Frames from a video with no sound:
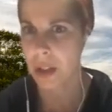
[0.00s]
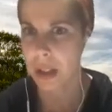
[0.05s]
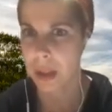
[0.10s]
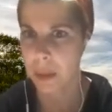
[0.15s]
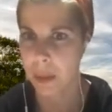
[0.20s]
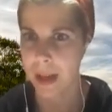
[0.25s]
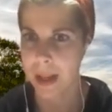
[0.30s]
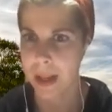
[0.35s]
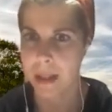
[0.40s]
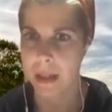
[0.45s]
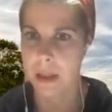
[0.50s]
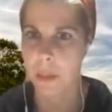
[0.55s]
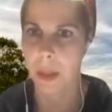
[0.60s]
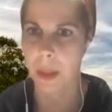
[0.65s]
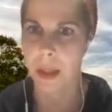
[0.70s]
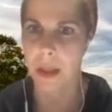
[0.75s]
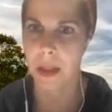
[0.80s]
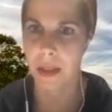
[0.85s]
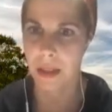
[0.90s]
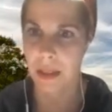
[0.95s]
minds,
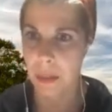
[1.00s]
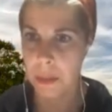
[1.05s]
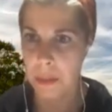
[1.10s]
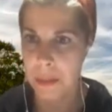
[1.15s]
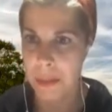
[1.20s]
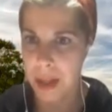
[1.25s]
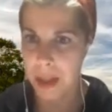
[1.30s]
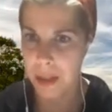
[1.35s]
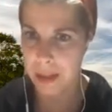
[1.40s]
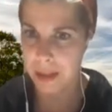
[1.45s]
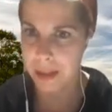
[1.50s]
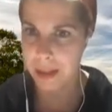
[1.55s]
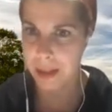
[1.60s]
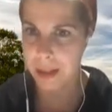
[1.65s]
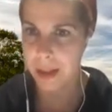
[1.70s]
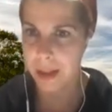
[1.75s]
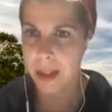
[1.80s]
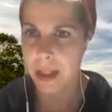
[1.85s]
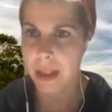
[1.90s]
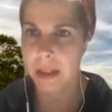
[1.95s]
because myth
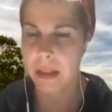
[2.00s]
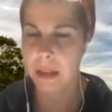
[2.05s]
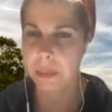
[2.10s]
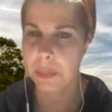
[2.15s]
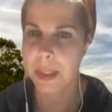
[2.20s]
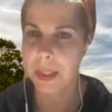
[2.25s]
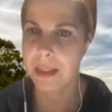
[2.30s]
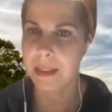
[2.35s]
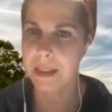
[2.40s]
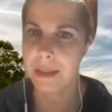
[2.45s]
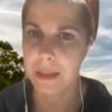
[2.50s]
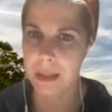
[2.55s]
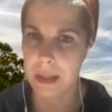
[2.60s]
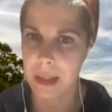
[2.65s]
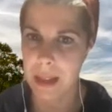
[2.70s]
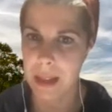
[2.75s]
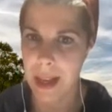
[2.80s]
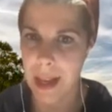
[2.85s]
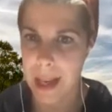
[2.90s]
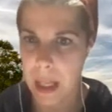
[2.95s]
speaks the
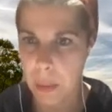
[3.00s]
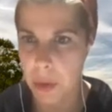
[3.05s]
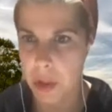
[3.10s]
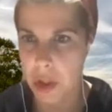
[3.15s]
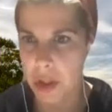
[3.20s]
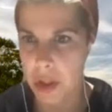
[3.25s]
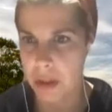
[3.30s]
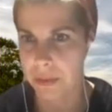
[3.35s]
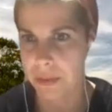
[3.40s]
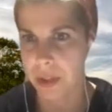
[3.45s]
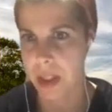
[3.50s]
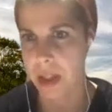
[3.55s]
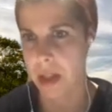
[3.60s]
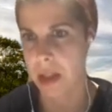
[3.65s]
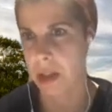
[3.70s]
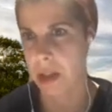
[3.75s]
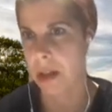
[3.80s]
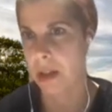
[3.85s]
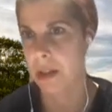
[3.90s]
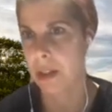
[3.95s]
language of the
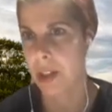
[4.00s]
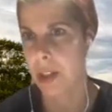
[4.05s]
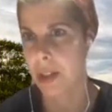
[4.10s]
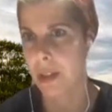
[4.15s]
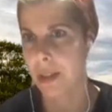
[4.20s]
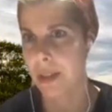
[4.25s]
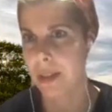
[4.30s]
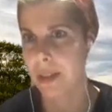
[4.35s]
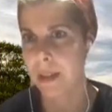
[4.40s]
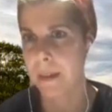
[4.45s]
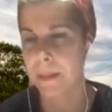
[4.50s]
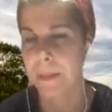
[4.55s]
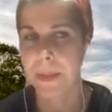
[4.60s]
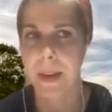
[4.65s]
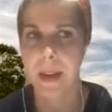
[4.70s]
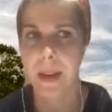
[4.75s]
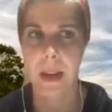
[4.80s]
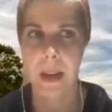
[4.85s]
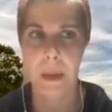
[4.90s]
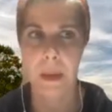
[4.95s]
unconscious.
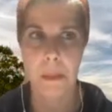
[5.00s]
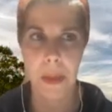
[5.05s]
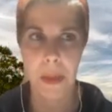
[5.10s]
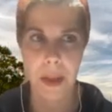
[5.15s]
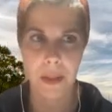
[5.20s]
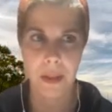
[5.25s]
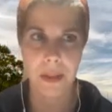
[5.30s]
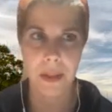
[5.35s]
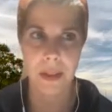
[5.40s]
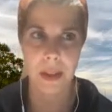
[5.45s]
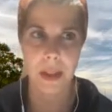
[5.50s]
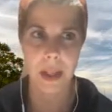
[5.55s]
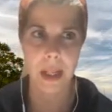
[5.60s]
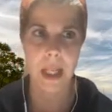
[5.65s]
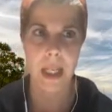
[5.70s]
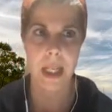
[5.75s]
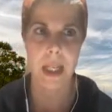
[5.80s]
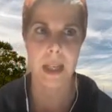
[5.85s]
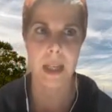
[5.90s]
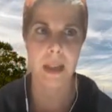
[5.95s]
Myth
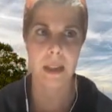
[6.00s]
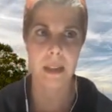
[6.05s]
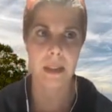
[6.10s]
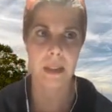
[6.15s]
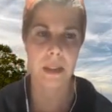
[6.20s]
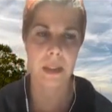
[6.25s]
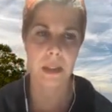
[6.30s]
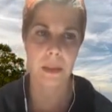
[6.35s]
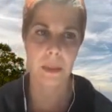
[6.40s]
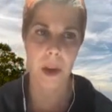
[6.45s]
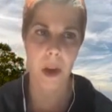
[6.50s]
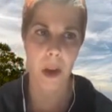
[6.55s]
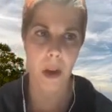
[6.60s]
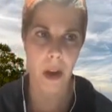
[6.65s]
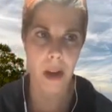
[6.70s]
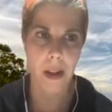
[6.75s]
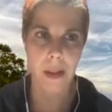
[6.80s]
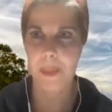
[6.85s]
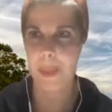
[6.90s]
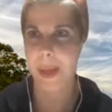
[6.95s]
is
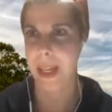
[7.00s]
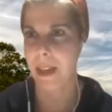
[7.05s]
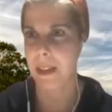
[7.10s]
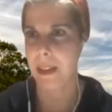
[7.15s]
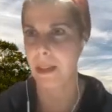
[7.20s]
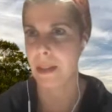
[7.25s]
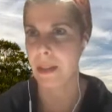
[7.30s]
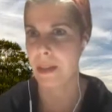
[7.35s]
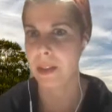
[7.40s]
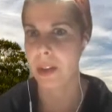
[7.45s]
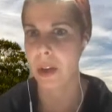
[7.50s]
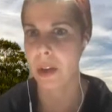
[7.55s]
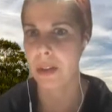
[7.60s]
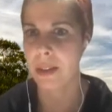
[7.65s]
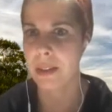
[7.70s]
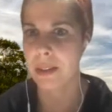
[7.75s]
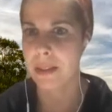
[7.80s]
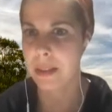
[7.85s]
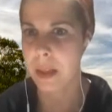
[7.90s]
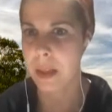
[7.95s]
all based on
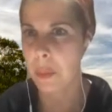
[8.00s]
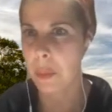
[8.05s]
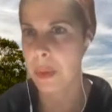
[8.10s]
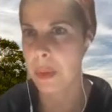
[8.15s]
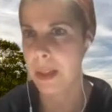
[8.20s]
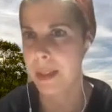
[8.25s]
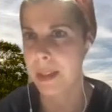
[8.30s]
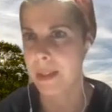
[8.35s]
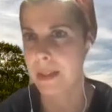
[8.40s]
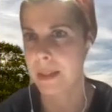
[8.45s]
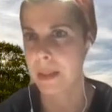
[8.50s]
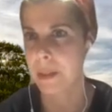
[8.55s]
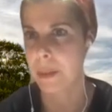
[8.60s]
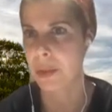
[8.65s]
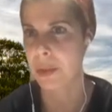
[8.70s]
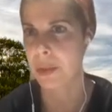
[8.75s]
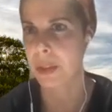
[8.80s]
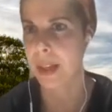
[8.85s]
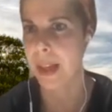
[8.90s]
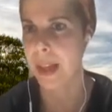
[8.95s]

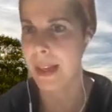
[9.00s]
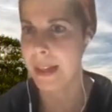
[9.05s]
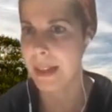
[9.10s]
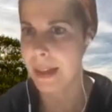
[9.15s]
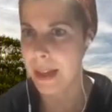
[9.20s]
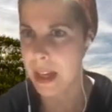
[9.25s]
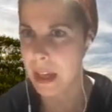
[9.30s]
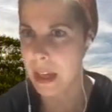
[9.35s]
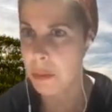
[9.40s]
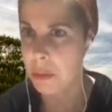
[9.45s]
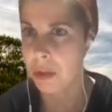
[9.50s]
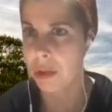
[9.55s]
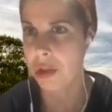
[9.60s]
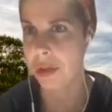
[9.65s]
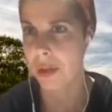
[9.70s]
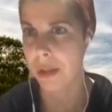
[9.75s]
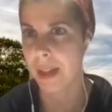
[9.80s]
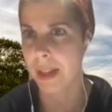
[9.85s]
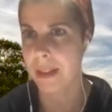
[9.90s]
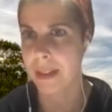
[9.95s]
symbolisms and
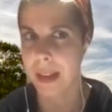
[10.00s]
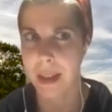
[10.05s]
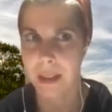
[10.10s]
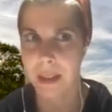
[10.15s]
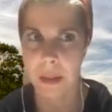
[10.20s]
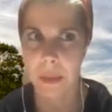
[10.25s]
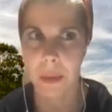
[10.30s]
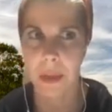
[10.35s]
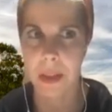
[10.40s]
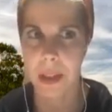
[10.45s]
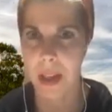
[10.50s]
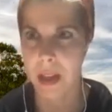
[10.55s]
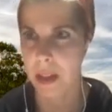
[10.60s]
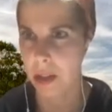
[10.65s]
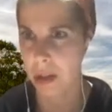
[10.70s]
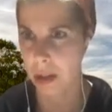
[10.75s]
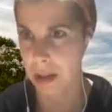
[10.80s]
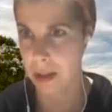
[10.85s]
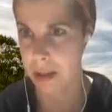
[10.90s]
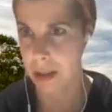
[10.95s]
imagery. That's what the
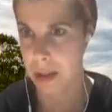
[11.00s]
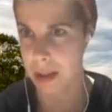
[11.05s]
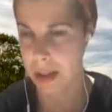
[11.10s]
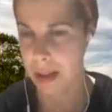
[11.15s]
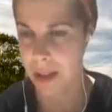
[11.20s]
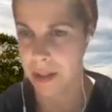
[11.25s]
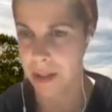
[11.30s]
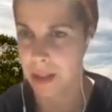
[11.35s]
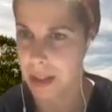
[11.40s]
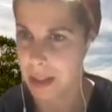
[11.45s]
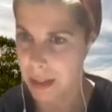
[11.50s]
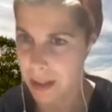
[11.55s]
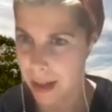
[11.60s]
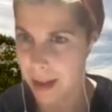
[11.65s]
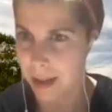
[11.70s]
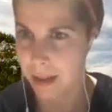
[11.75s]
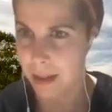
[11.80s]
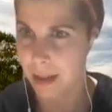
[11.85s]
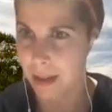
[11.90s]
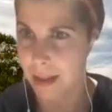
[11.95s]
unconscious
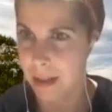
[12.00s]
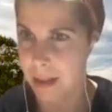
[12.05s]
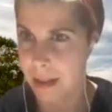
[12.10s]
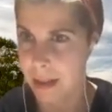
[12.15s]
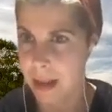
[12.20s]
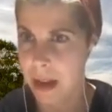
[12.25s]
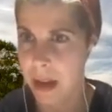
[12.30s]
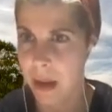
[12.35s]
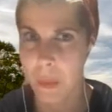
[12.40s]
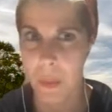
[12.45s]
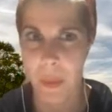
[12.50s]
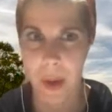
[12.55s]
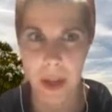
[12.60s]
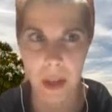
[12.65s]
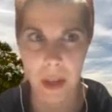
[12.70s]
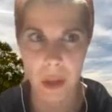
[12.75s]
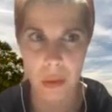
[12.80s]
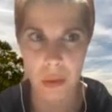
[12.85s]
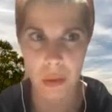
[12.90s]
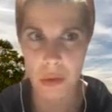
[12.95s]
understands. When
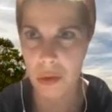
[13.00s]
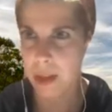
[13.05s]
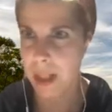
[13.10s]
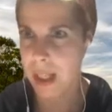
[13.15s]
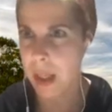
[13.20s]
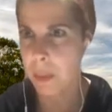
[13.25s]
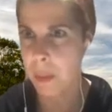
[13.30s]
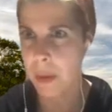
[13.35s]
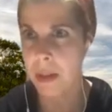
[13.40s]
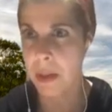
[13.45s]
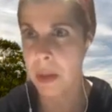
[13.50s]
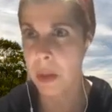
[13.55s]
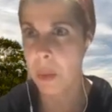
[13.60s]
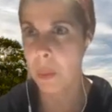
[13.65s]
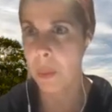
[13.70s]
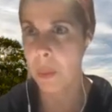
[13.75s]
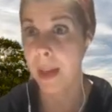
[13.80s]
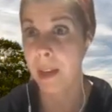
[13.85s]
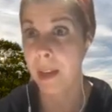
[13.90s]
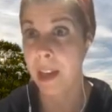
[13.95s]
you dream and you
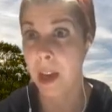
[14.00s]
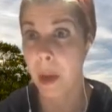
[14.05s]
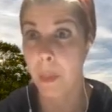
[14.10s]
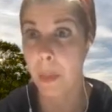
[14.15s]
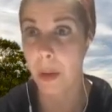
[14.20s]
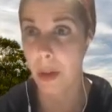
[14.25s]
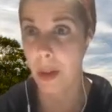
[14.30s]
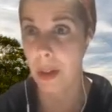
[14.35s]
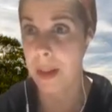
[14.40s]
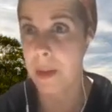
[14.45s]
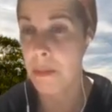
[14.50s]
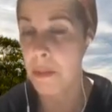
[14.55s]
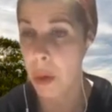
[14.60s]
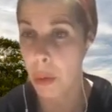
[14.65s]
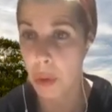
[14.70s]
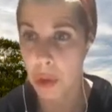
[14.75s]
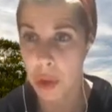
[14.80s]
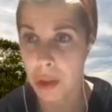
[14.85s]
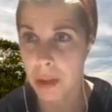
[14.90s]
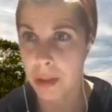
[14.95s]
wake up all
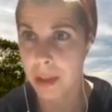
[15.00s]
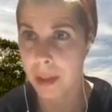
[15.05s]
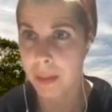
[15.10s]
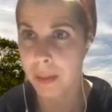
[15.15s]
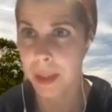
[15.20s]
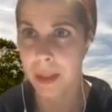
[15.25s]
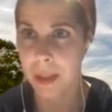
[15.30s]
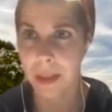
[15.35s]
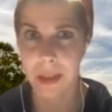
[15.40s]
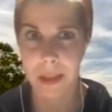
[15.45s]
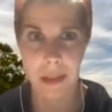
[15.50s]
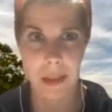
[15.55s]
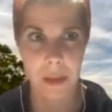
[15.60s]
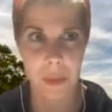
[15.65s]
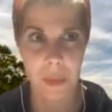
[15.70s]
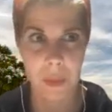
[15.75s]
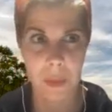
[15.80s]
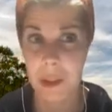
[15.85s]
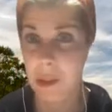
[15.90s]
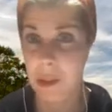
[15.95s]
emotional because this
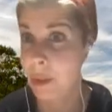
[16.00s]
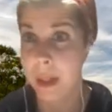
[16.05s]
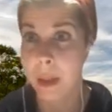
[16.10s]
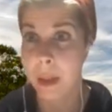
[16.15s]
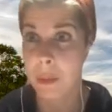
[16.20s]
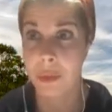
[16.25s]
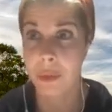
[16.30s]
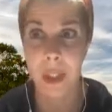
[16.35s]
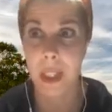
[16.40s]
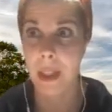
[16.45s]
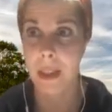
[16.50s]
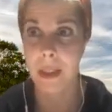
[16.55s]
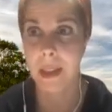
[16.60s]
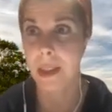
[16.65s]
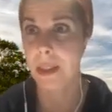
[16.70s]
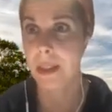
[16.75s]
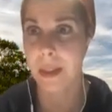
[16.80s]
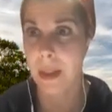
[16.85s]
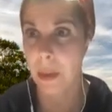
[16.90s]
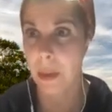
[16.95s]
dream really
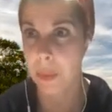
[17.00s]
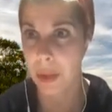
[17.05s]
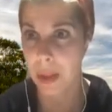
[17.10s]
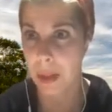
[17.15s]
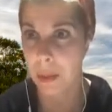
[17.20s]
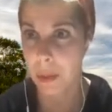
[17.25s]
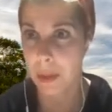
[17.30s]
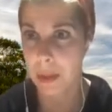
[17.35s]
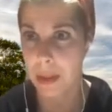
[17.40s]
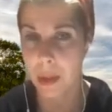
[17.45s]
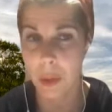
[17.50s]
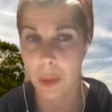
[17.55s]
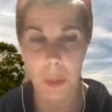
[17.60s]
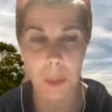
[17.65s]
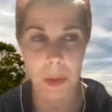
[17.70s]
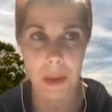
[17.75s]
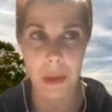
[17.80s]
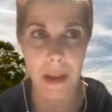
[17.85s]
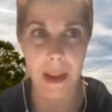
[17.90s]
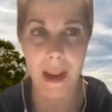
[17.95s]
did something with you,
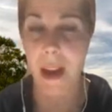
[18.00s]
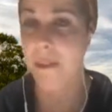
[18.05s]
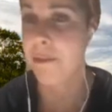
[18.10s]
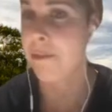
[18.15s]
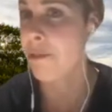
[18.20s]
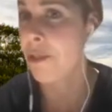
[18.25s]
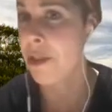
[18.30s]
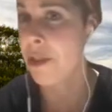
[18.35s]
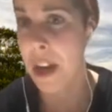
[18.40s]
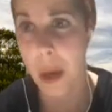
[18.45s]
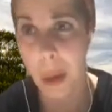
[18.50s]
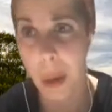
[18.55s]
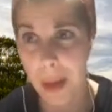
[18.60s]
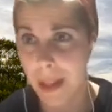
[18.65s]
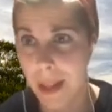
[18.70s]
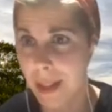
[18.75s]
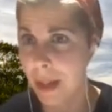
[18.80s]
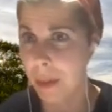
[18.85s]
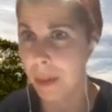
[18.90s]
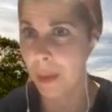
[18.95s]
but you have no
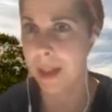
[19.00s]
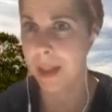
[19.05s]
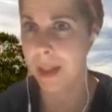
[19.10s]
idea what it